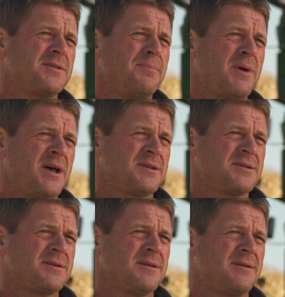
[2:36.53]
the
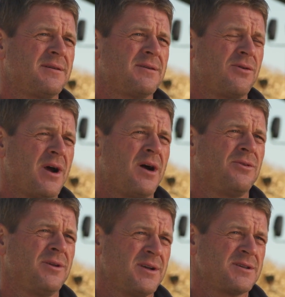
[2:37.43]
best
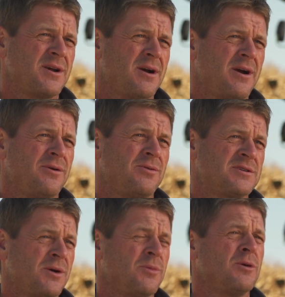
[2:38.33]
ground in this area with
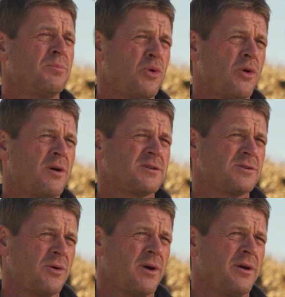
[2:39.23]
some of the poorest
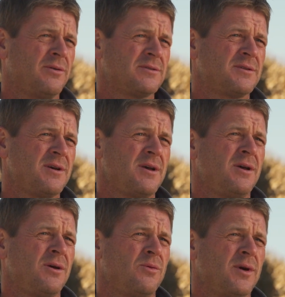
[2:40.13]
soils
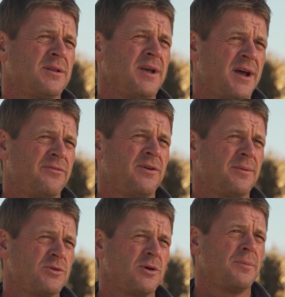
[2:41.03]
with
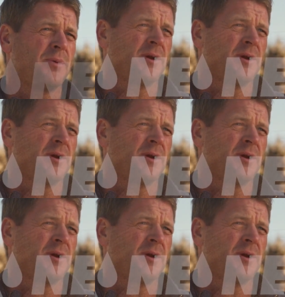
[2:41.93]
Netafim drip